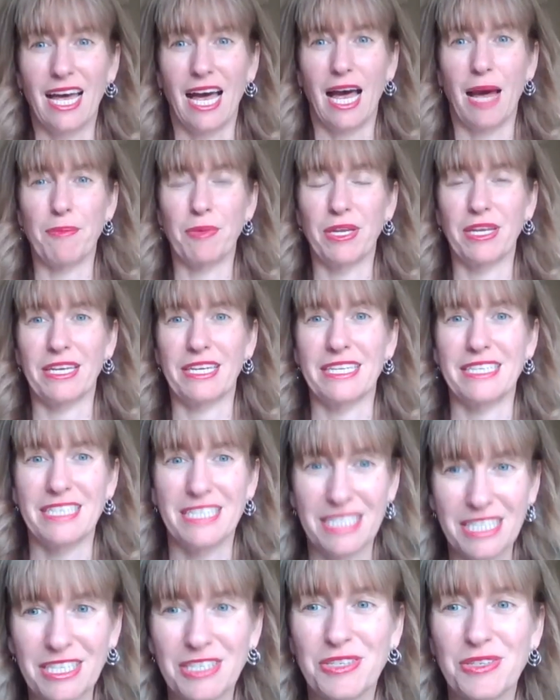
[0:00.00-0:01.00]
I'm going to
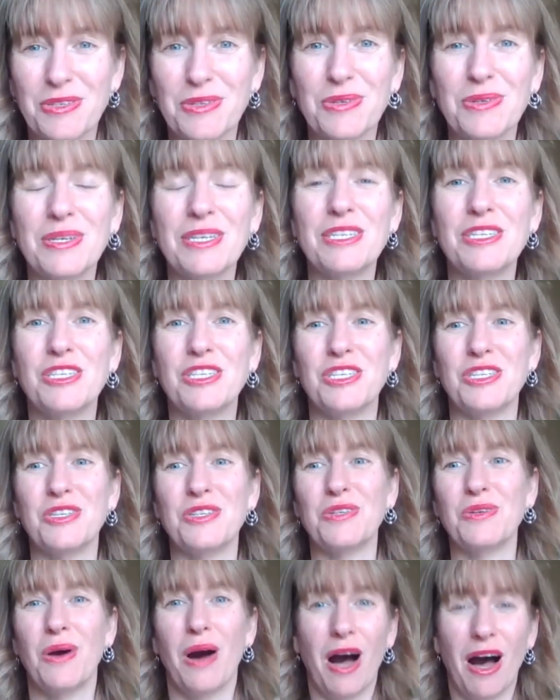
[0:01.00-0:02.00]
continue
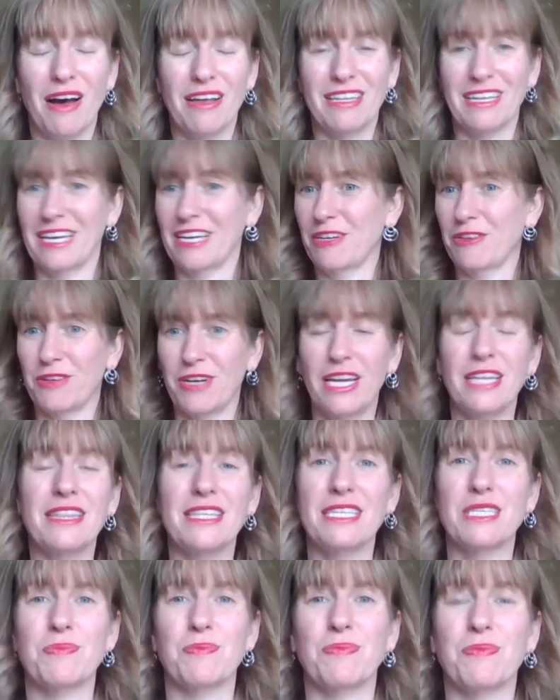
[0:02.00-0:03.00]
to like create
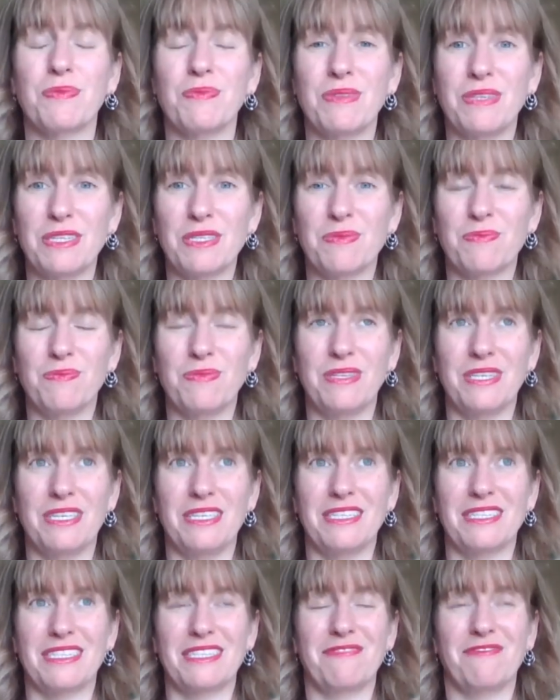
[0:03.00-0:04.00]
these
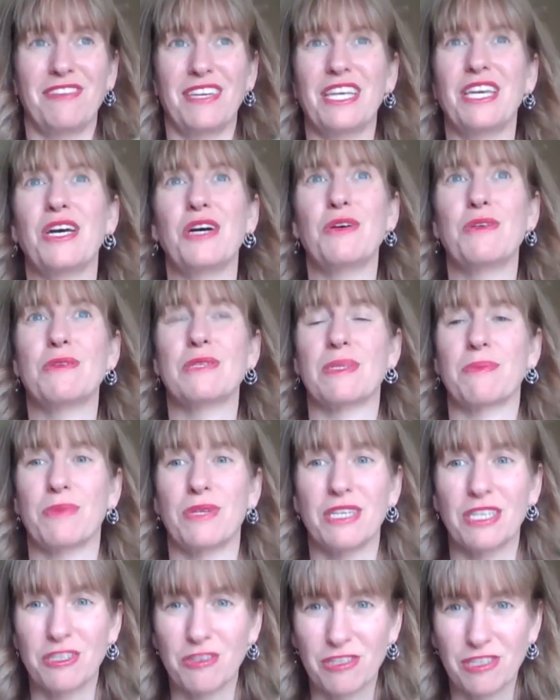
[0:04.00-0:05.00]
videos. I'm
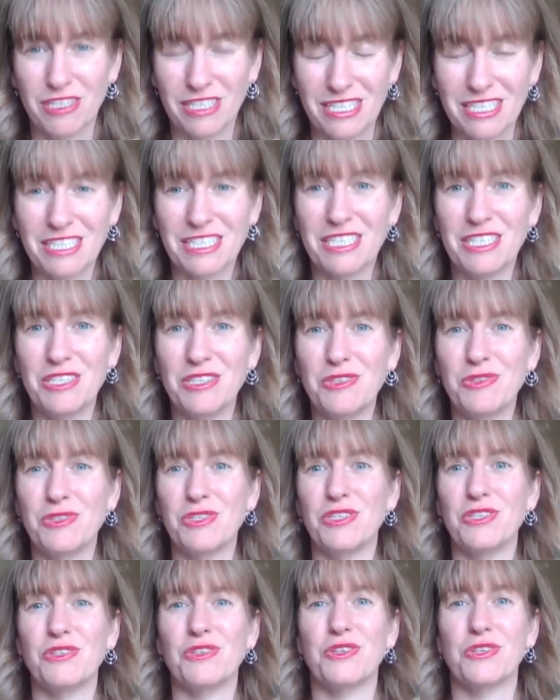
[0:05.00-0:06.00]
going to continue
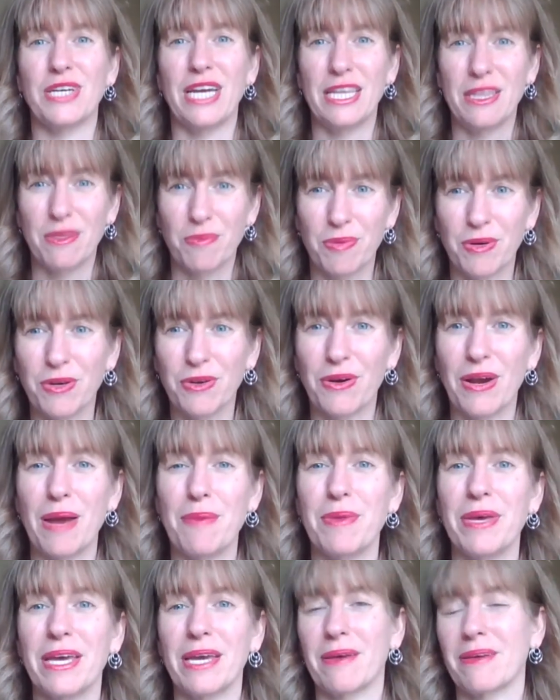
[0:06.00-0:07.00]
to create the
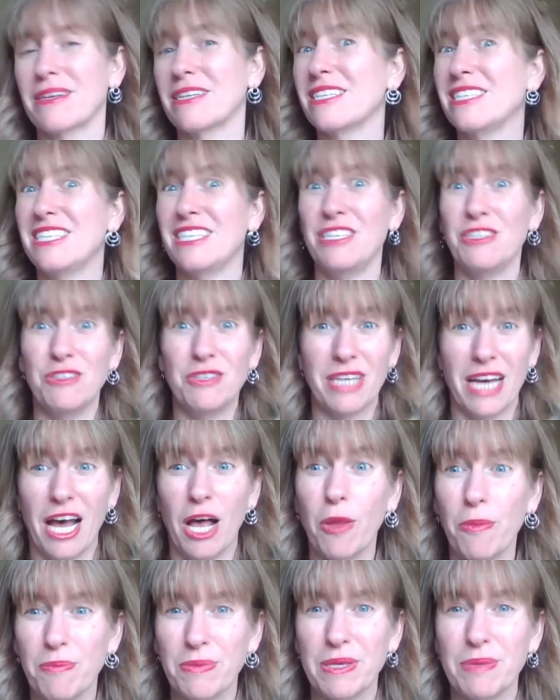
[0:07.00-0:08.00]
programming. I'm going to continue to
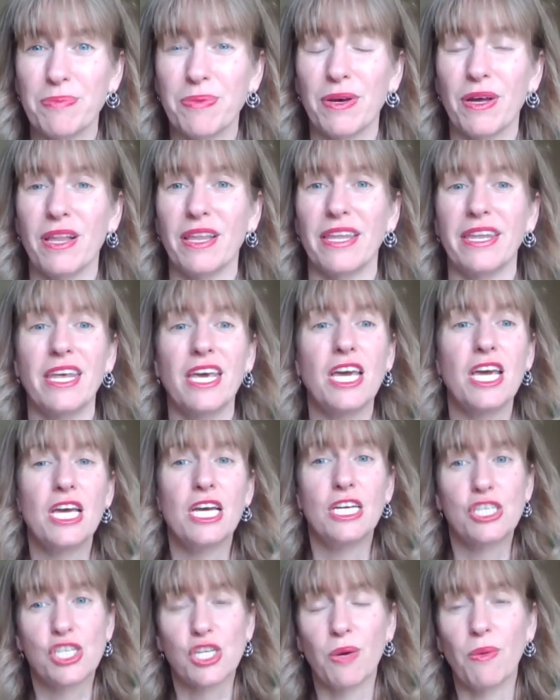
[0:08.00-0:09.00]
help people and
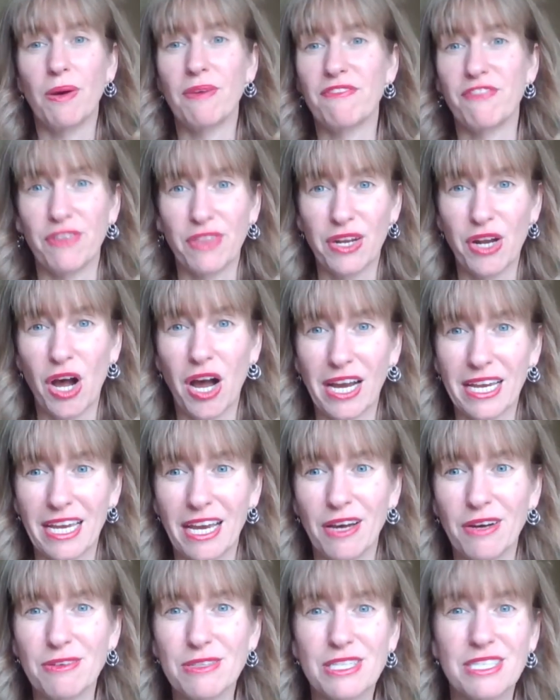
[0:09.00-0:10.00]
show up for the
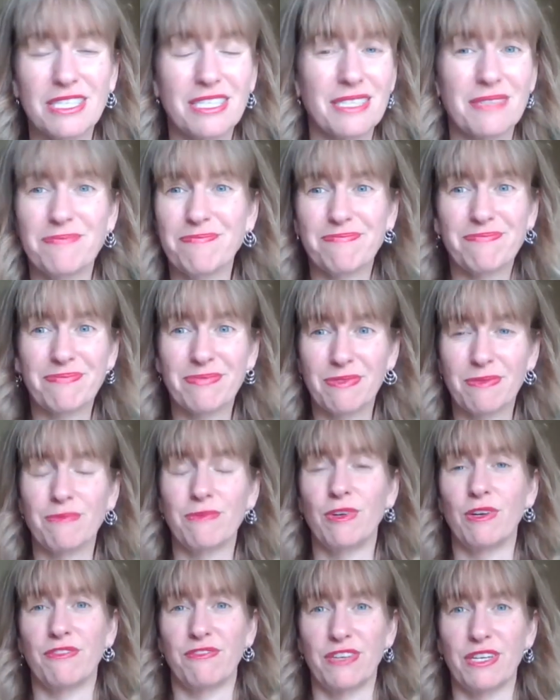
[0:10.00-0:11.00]
knockouts.
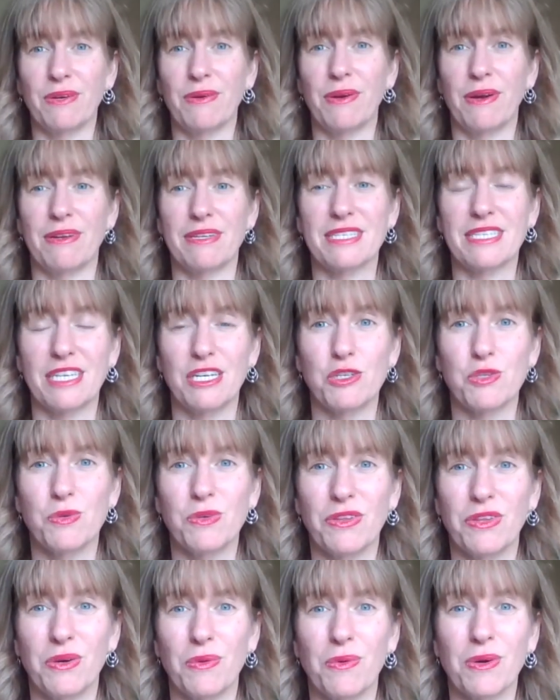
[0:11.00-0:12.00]
We'll figure out a
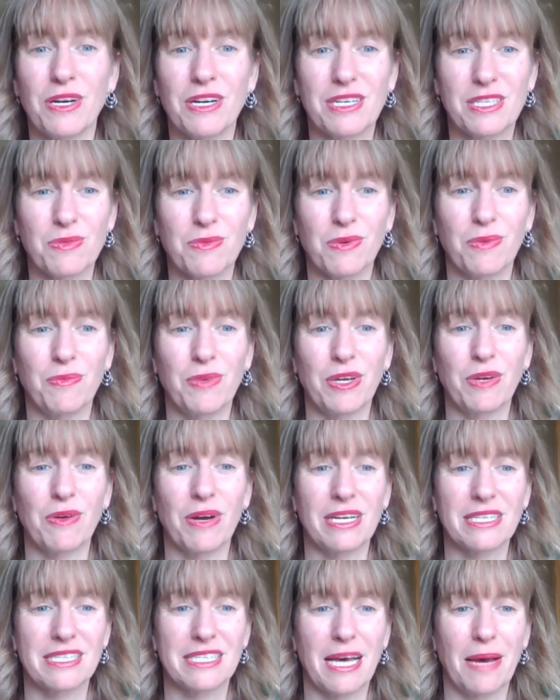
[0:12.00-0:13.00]
schedule that works when we
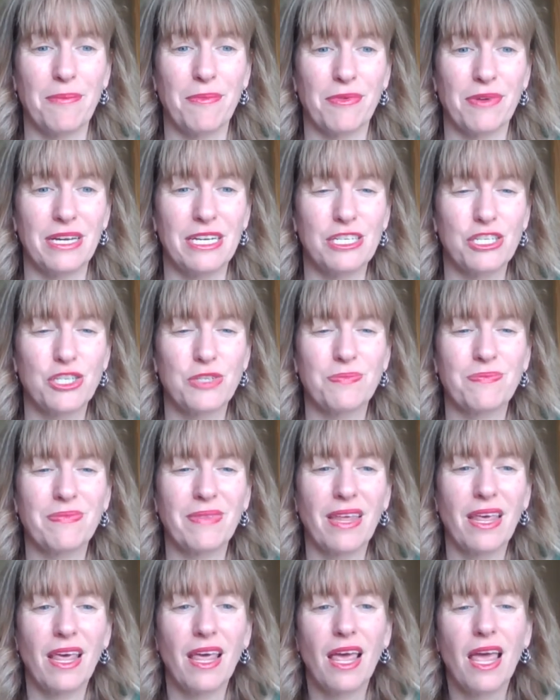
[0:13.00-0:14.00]
cross that bridge.
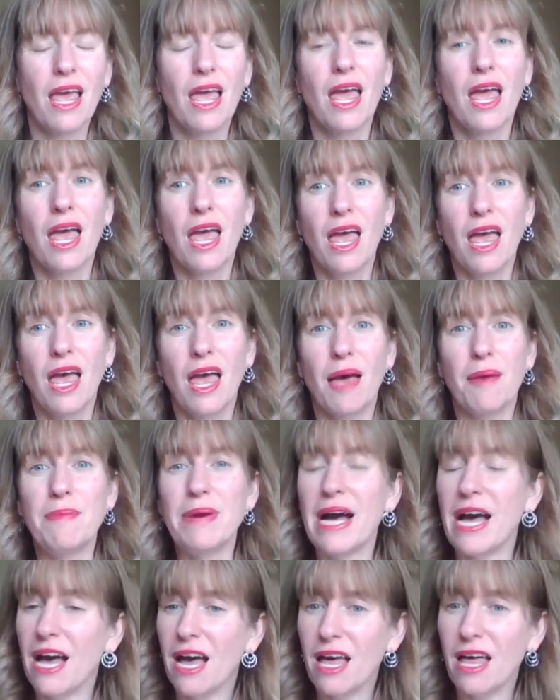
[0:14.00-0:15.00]

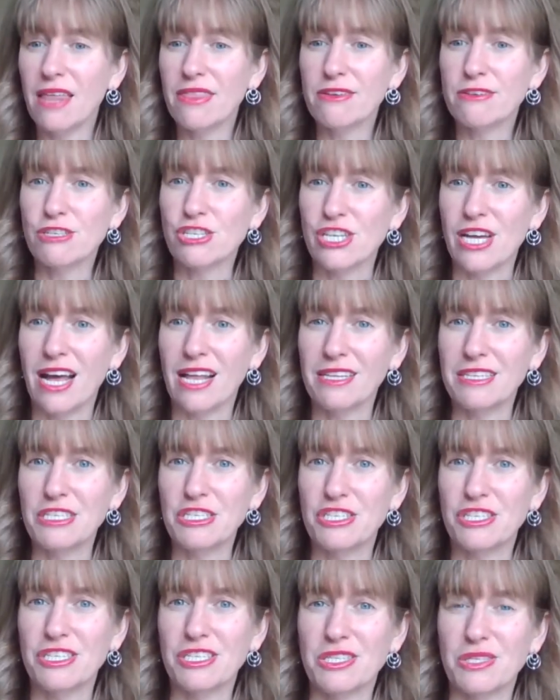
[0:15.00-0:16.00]
My other
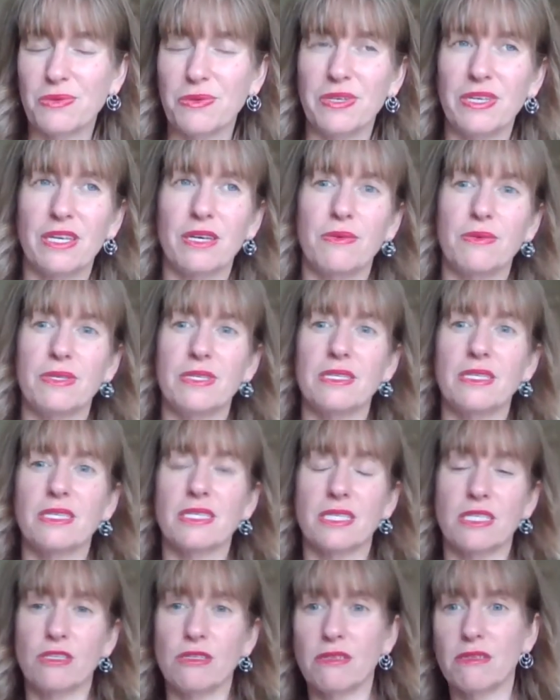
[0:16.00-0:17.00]
challenge this week
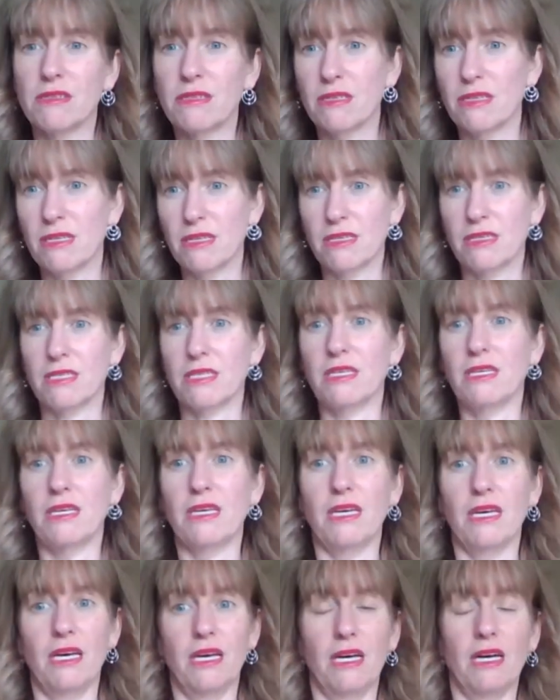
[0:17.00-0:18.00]
was
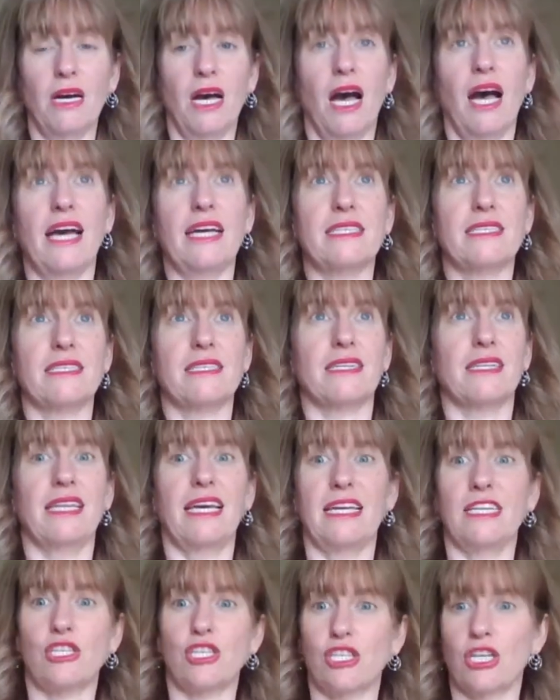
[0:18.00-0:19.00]

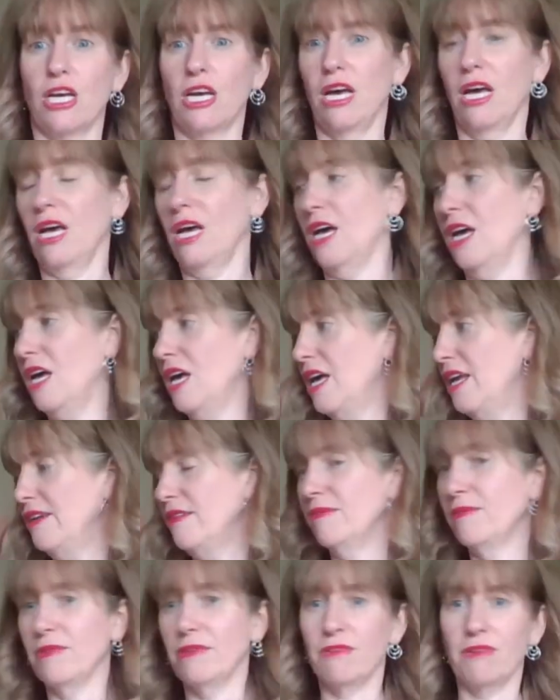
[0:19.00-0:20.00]
isolation.
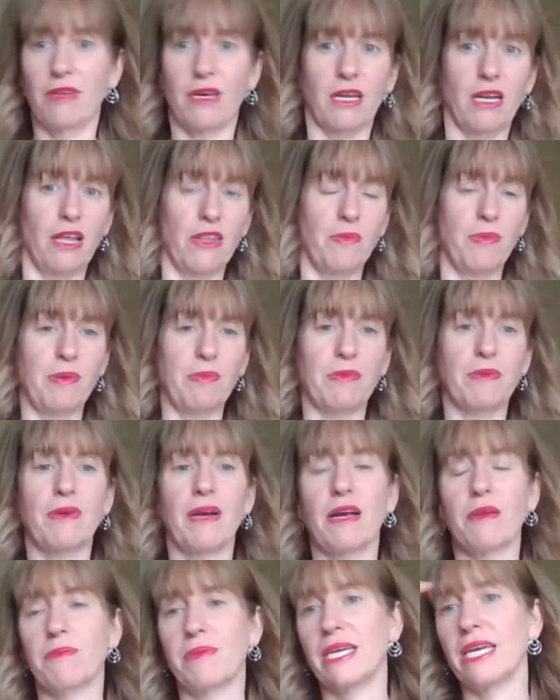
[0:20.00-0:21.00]
Woo, look at all the people
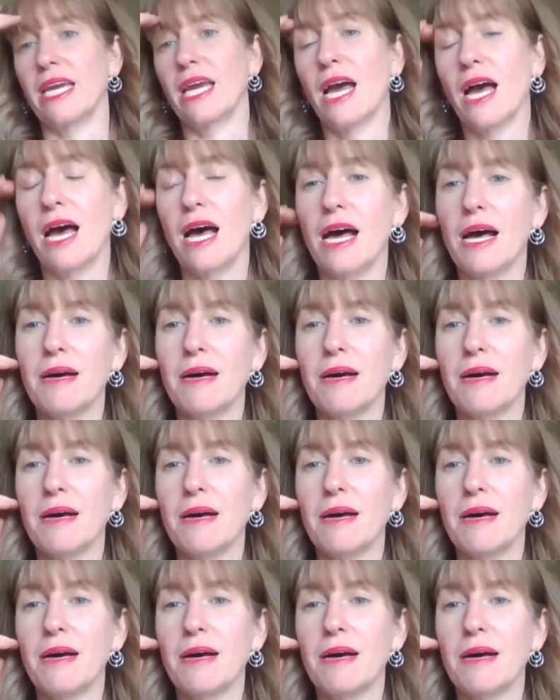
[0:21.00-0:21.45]
around me.